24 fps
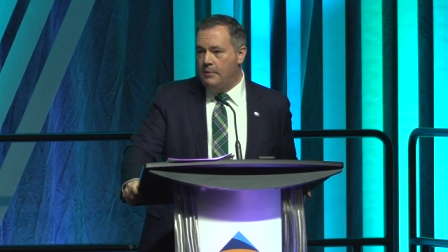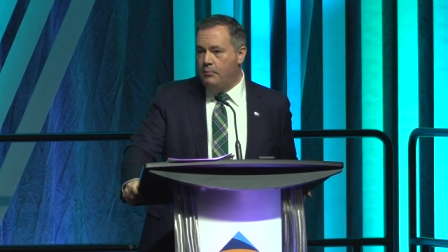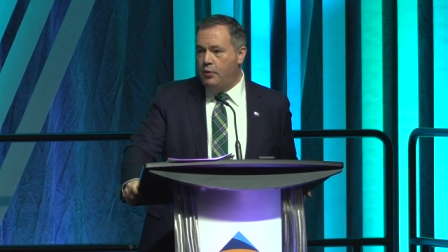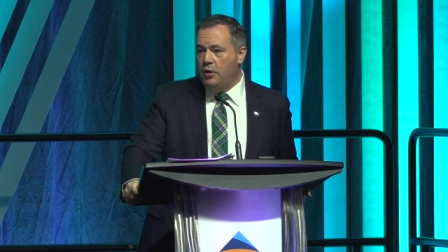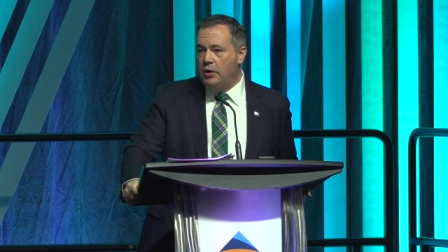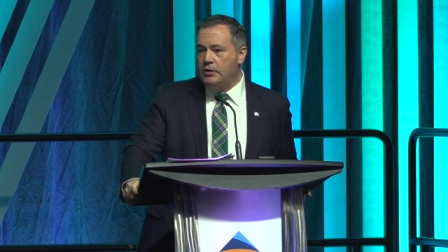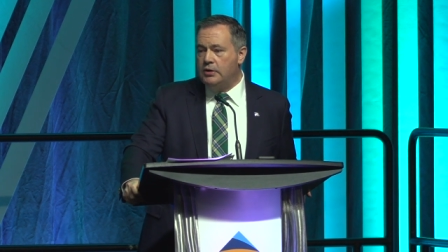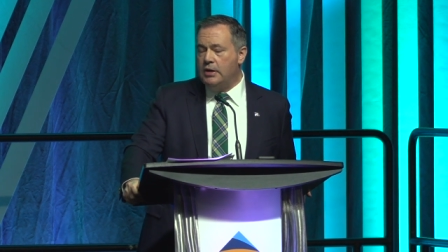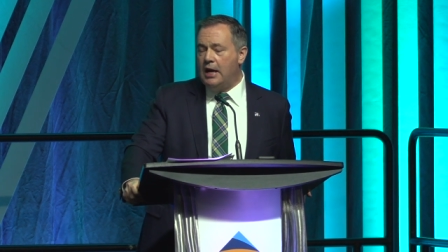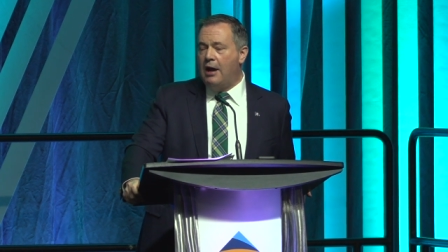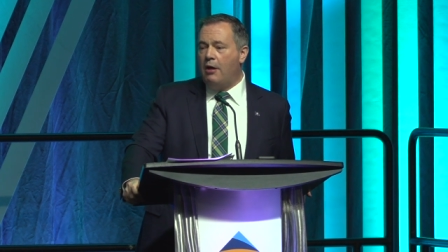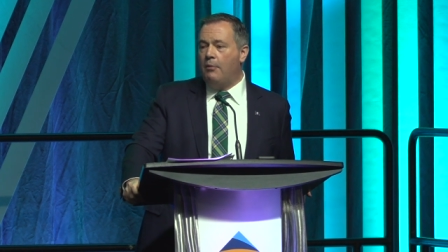
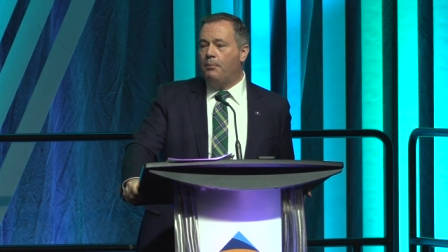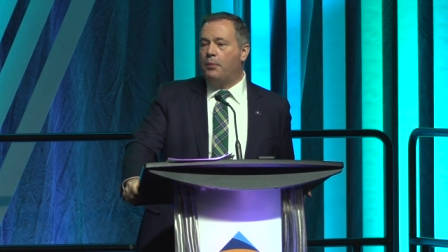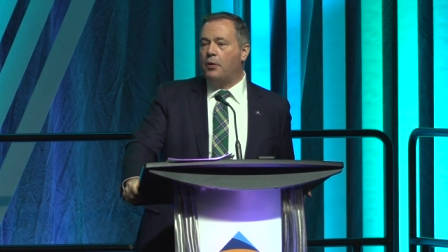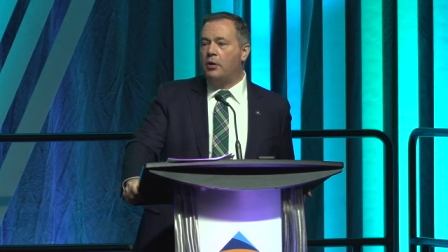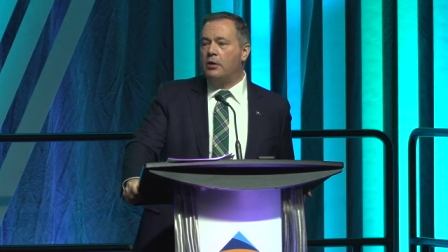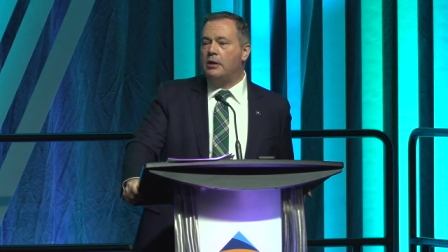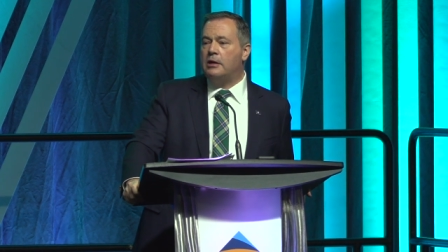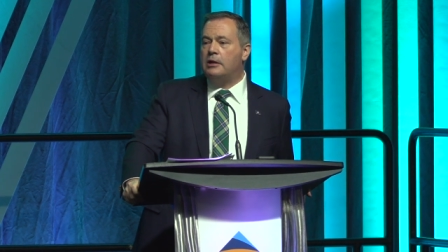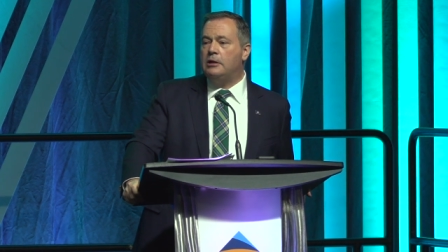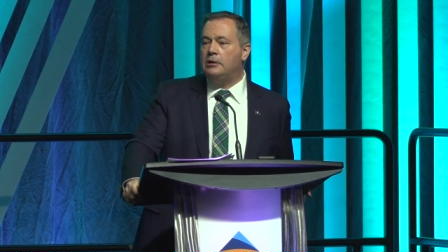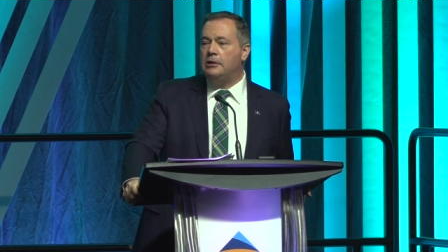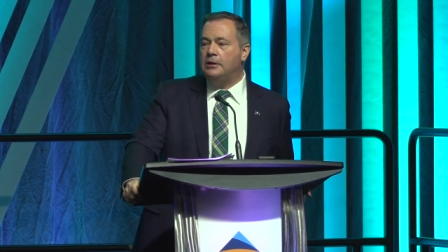Puts
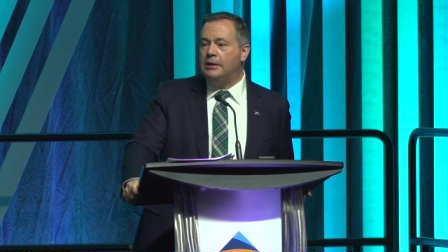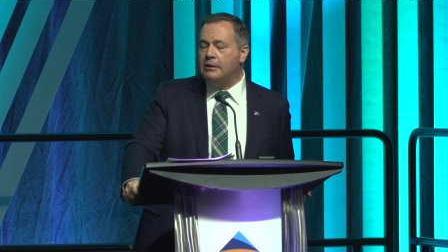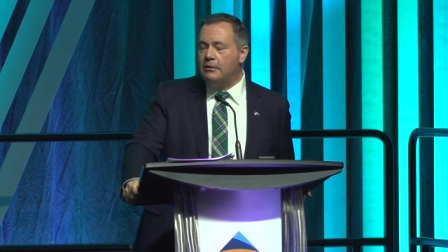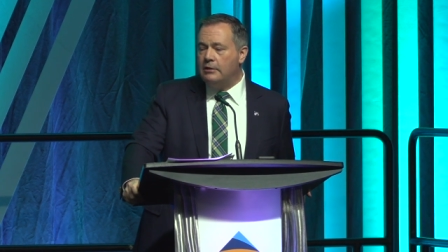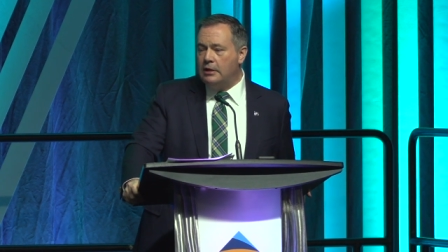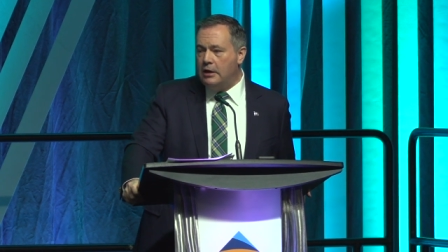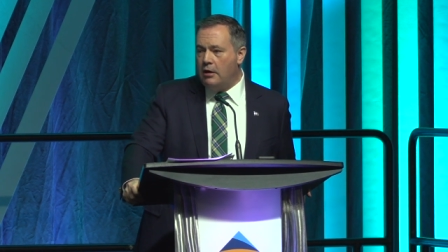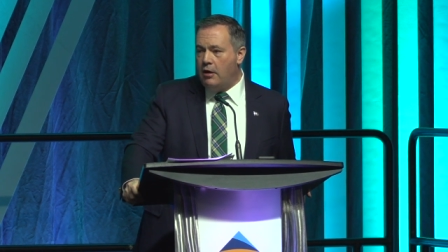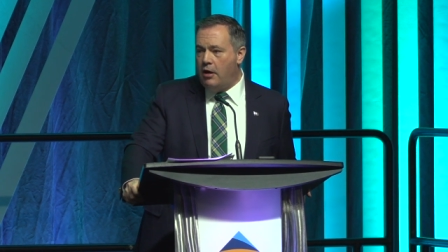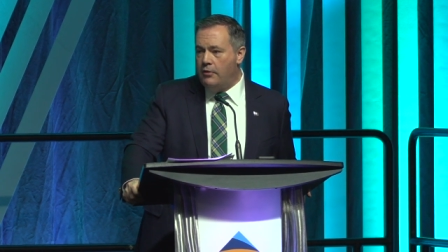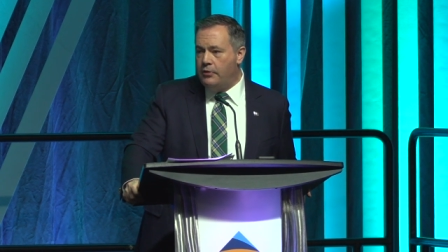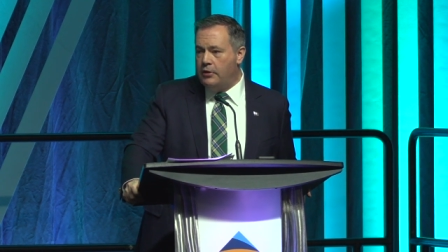Alberta
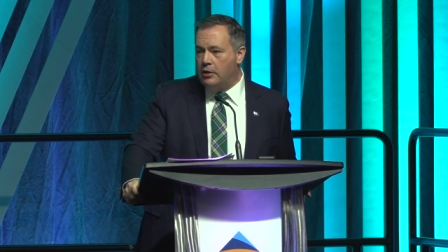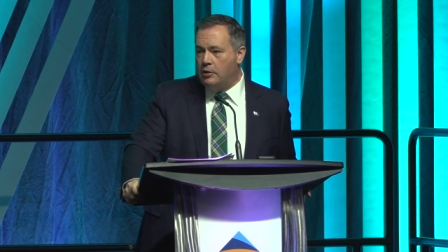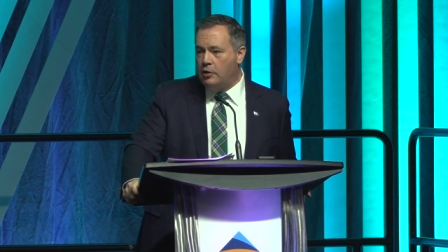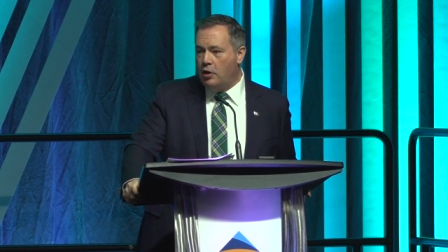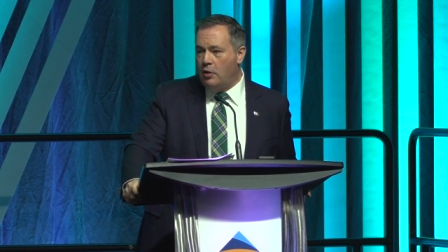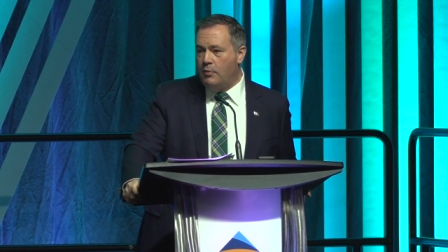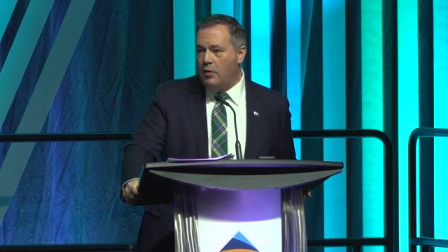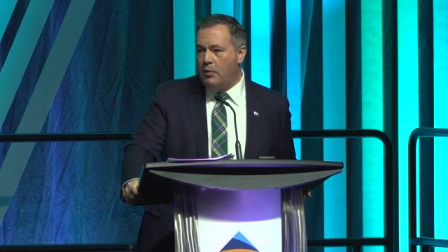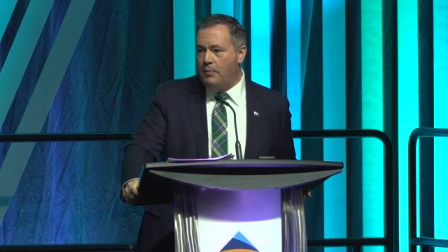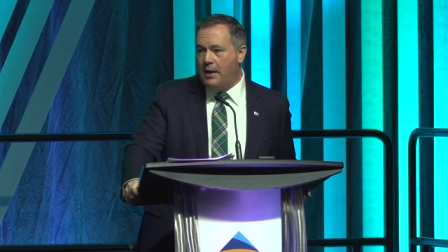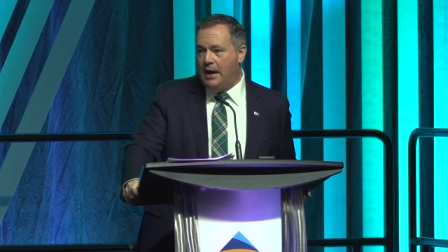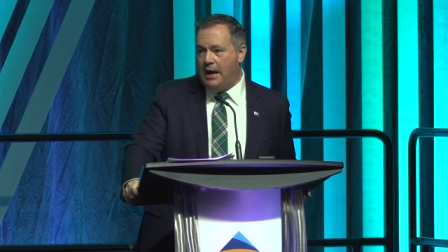clearly on the
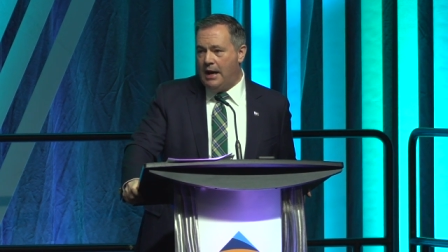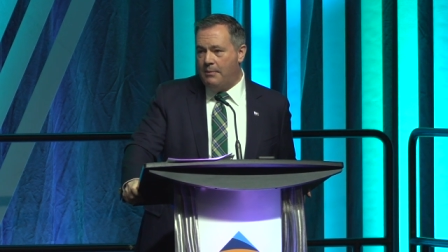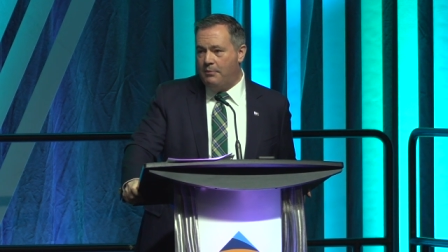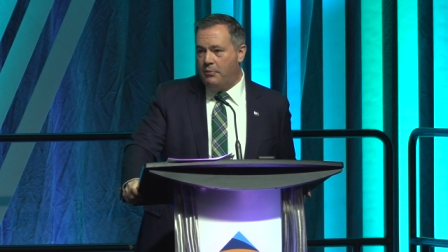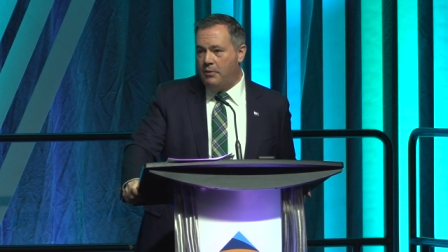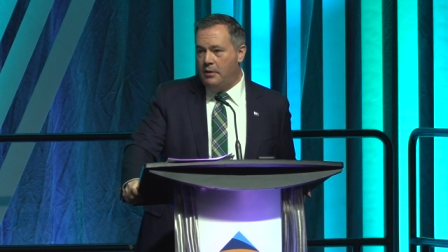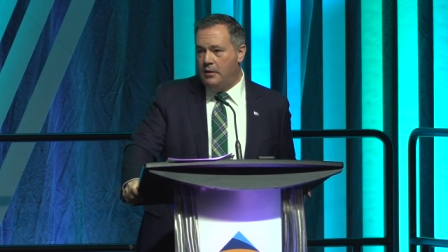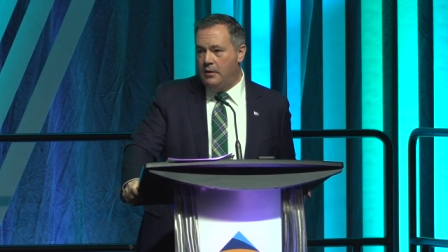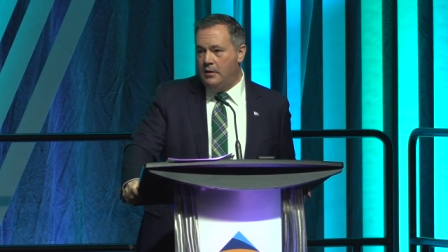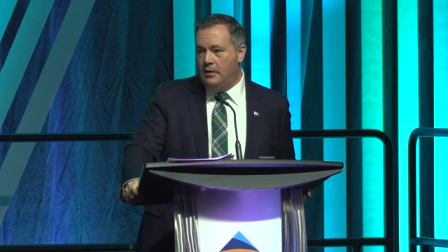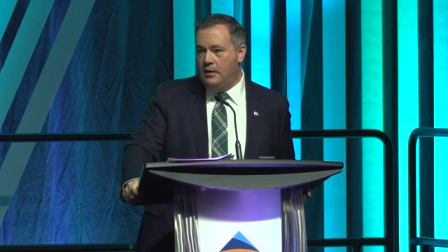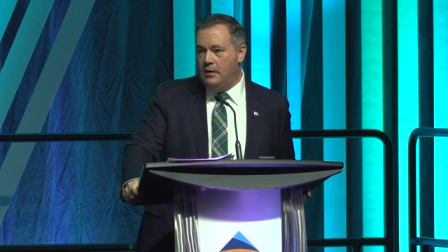global map
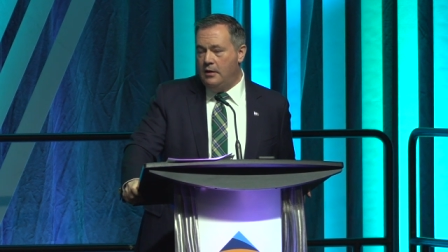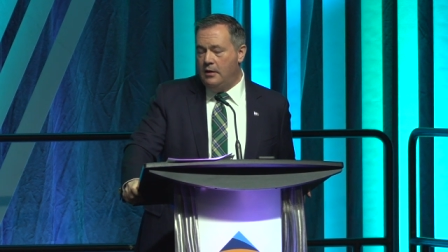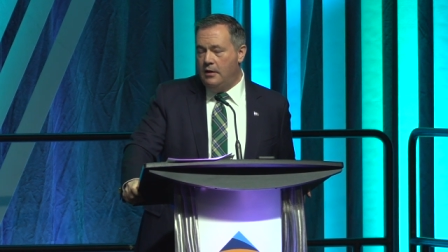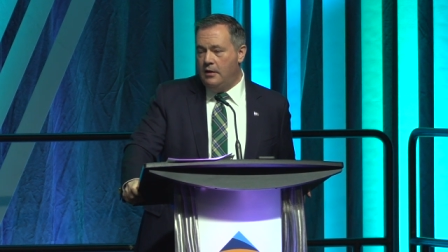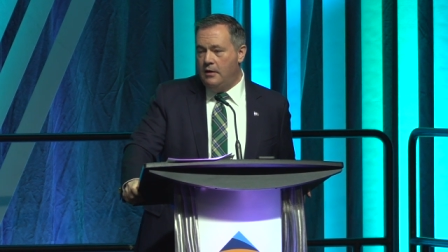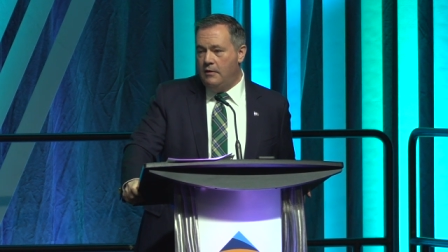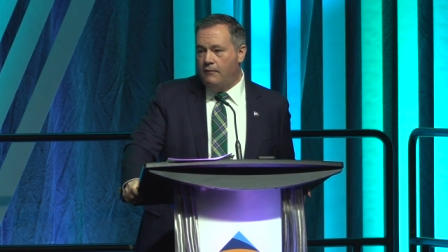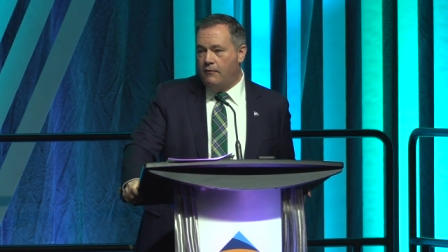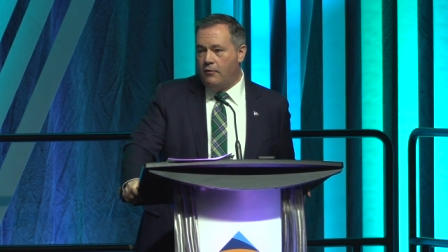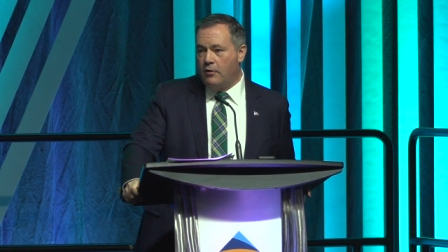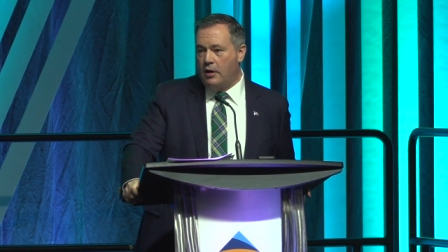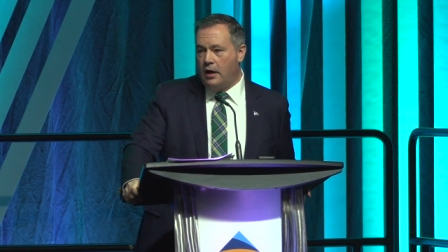
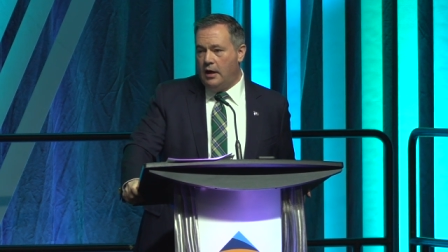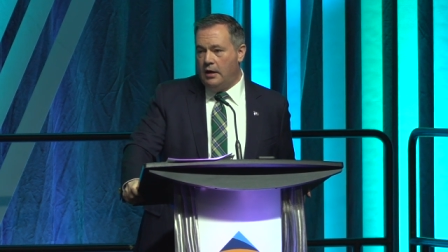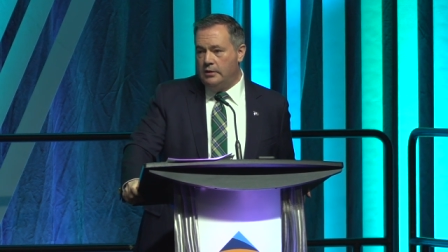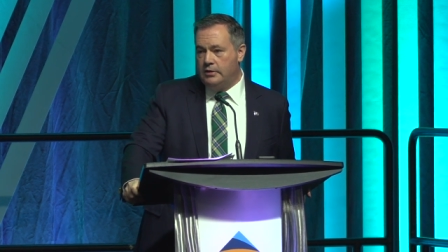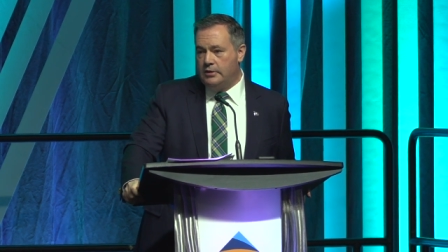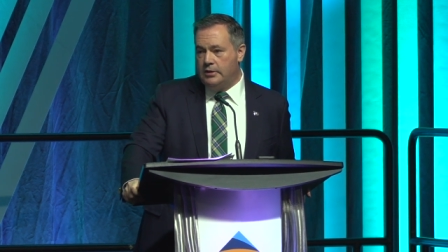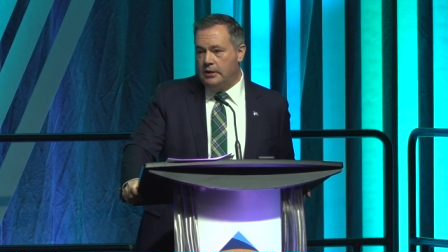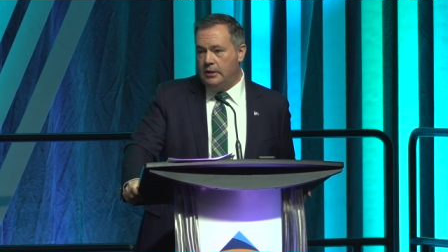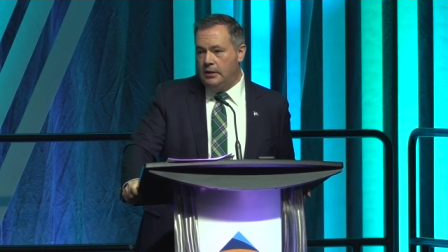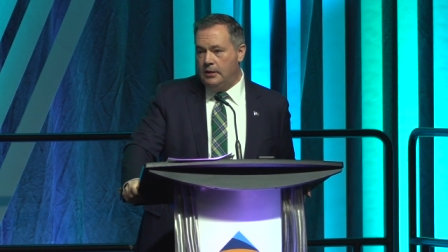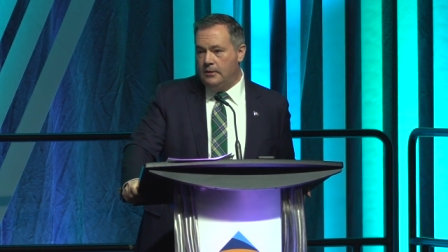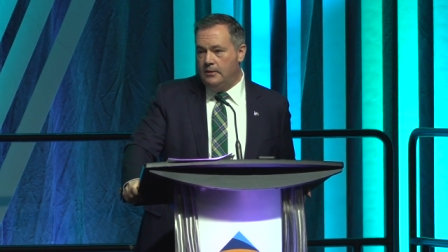for IT.